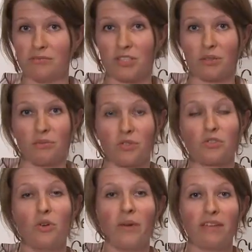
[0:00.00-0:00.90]
So
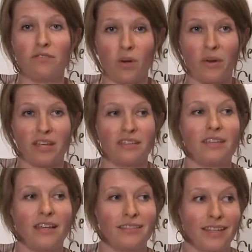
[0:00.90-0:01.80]
there's no way of
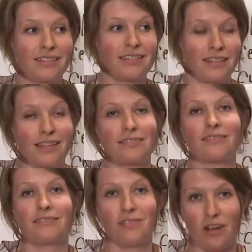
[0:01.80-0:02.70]
knowing unless it
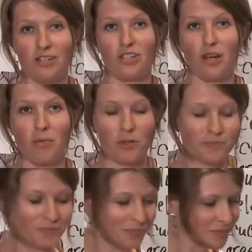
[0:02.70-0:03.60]
says non-GMO.
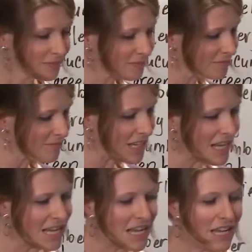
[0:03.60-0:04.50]

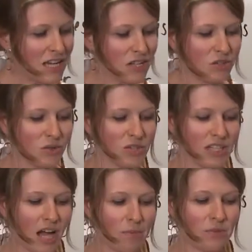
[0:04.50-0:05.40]
So there's
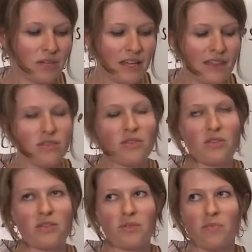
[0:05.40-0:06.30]
a couple, and
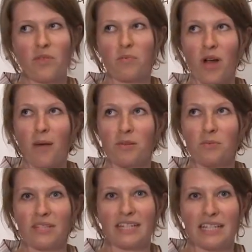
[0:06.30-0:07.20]
the
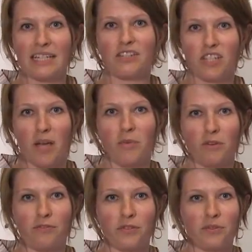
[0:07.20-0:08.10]
problem with eating GMO
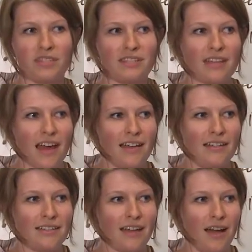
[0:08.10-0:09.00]
foods is
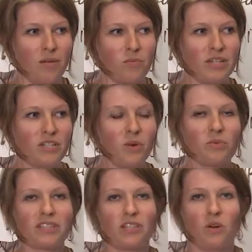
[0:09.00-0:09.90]
that we don't
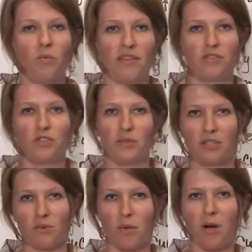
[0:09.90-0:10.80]
really know what they're doing
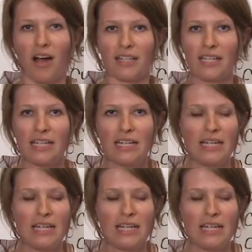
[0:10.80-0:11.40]
to our body.